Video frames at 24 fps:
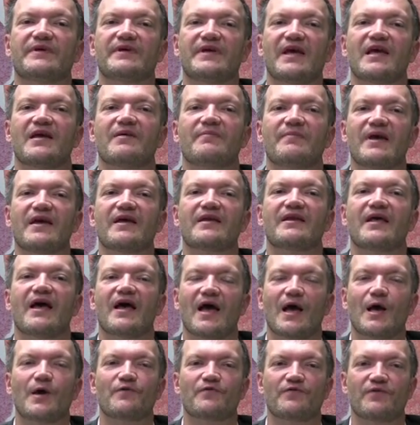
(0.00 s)
gay men
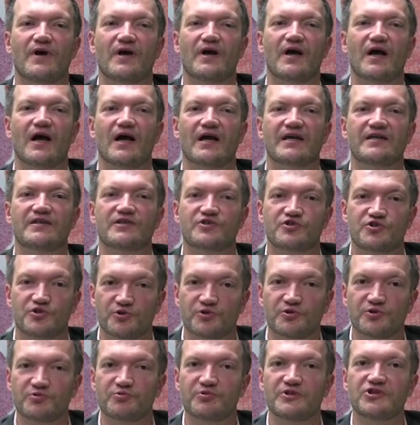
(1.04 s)
have, in
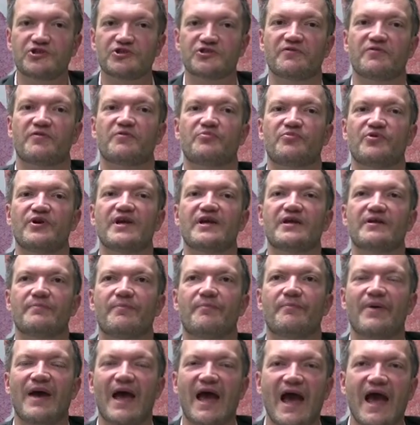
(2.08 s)
certain regions of the
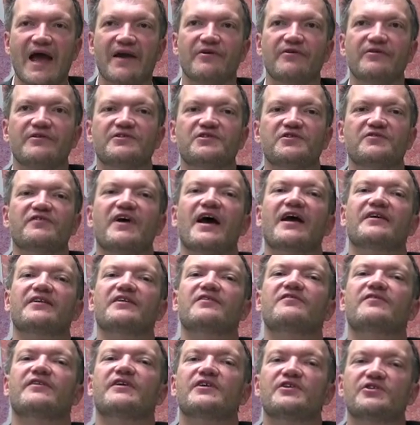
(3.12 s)
brain, patterns of
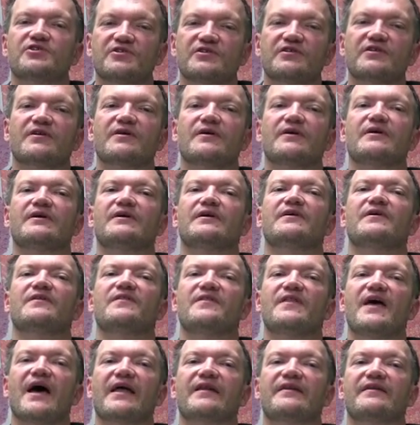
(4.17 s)
activation
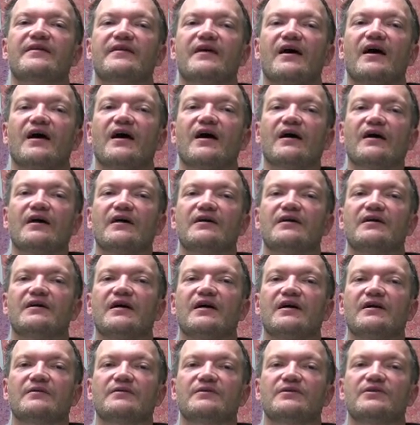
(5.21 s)
that
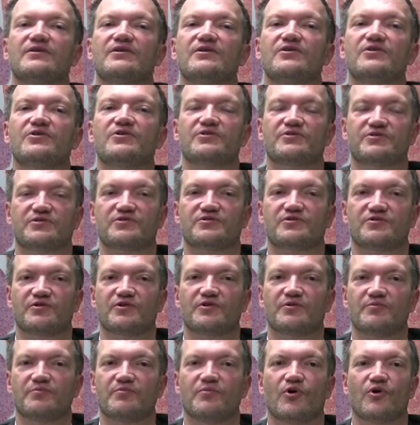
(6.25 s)
looks
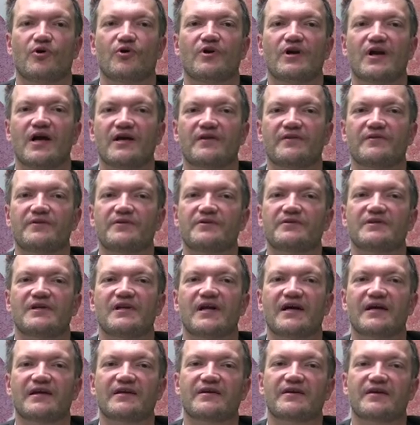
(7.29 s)
more like
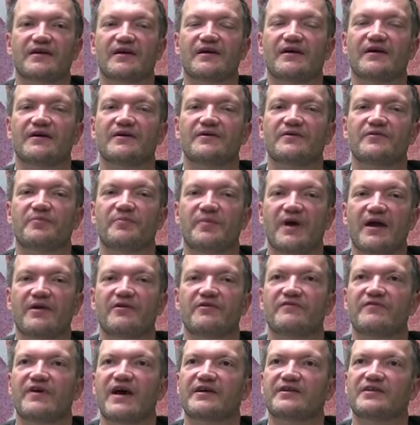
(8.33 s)
the
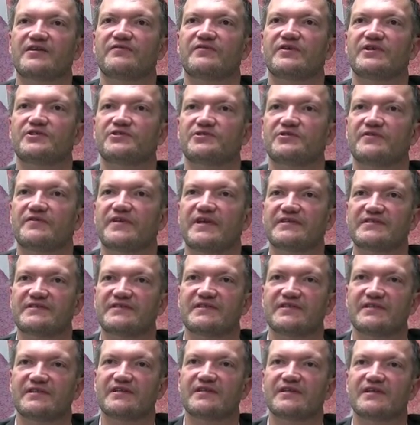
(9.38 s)
pattern of activation that's
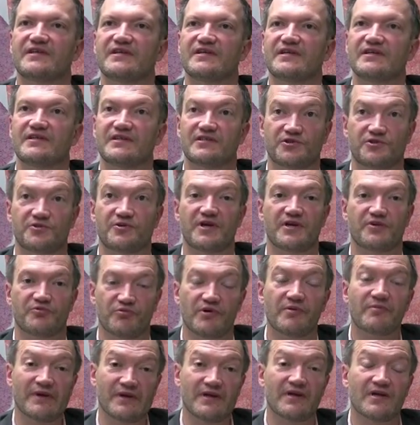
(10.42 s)
seen in straight
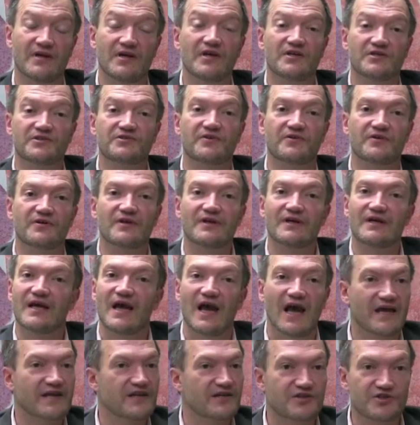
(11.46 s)
women. So,
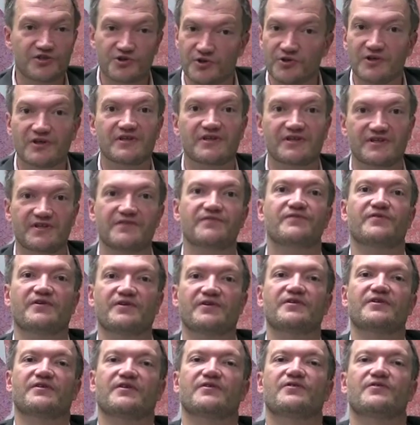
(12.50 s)
and it's certainly
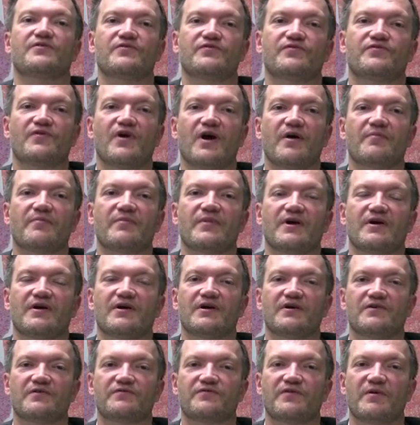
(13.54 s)
different from
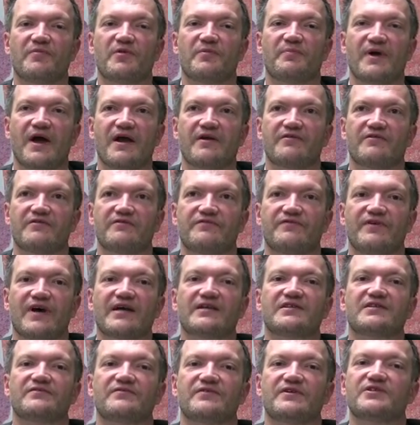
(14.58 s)
the pattern of
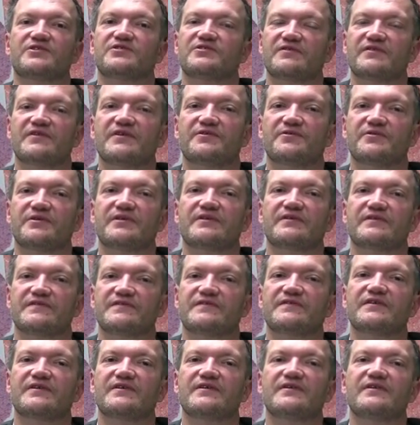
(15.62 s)
activation that you can
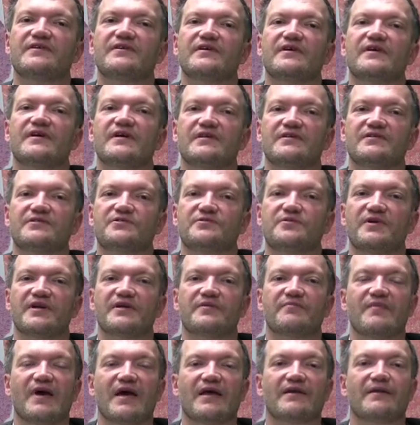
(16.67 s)
see in
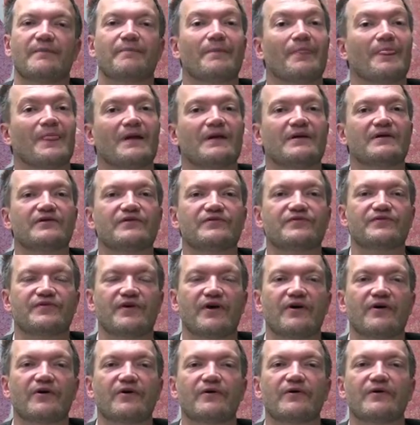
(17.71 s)
straight men.
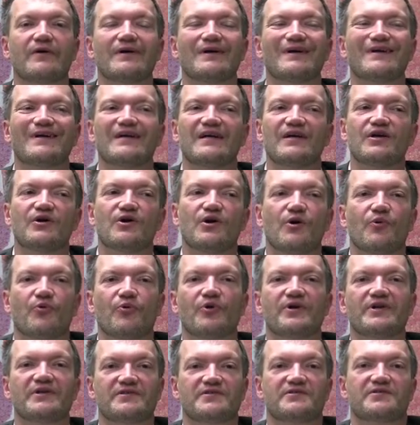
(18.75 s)
So
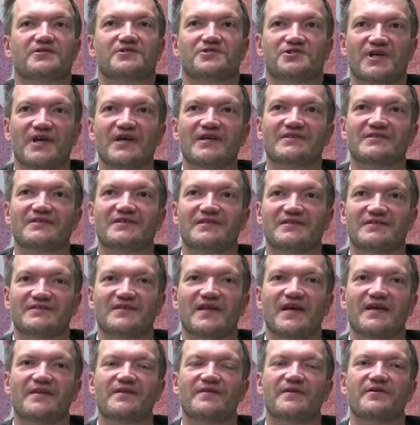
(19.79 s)
what it suggests is
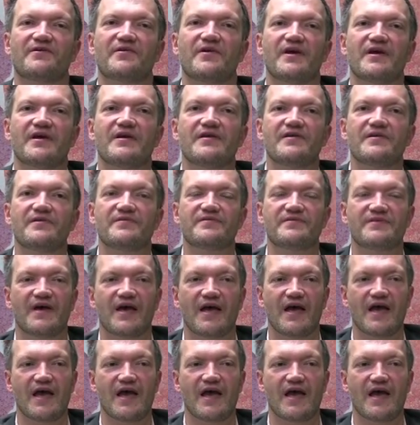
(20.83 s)
that there is